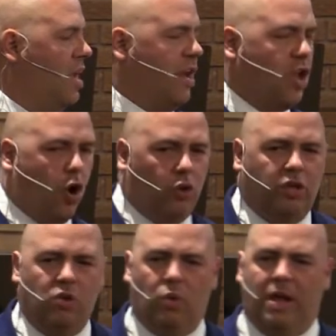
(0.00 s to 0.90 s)
And the
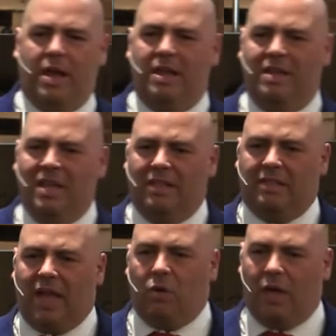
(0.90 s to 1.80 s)
only way
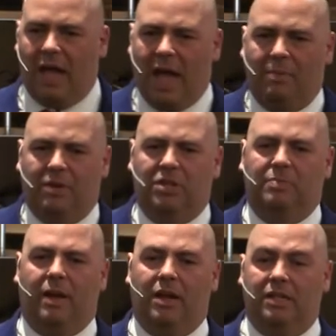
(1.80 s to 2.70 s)
that will happen
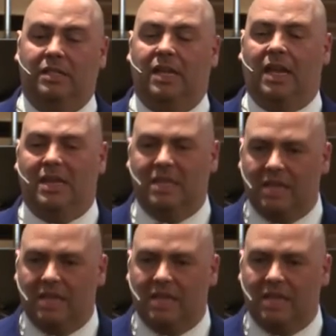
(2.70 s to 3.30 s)
is by us saying,